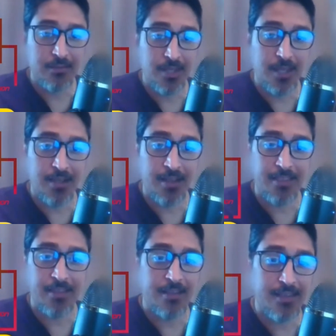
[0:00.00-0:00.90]
And
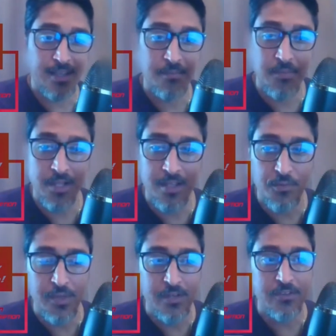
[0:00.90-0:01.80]
I think that a
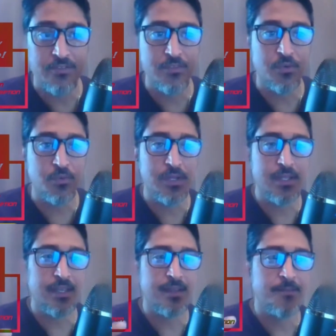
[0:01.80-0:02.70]
lot of readers don't
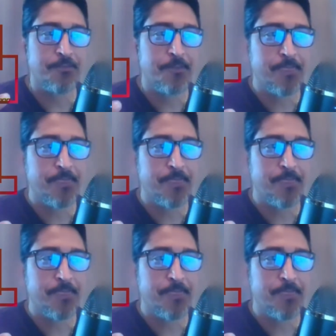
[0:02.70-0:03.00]
really